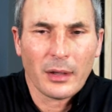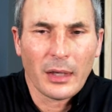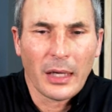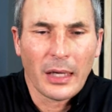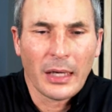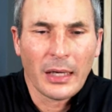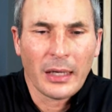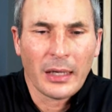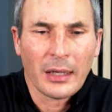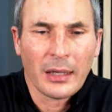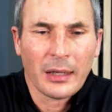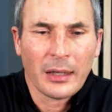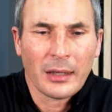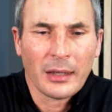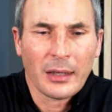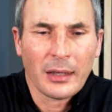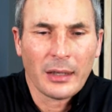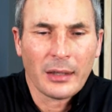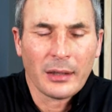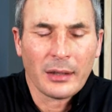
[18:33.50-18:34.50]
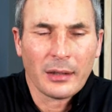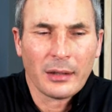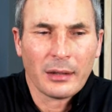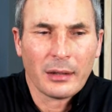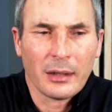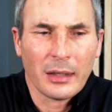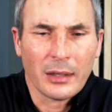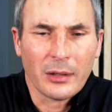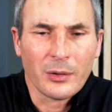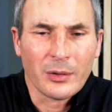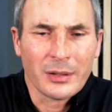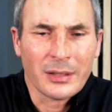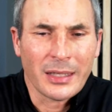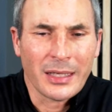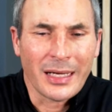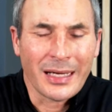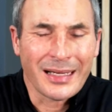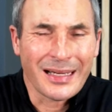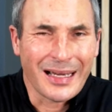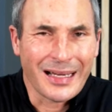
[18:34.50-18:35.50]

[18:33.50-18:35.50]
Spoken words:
And, you know,